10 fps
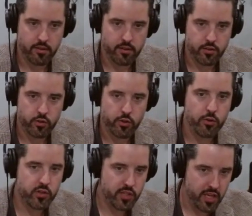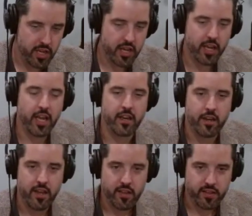So you see, again,
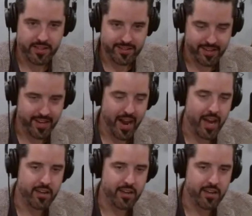this is a God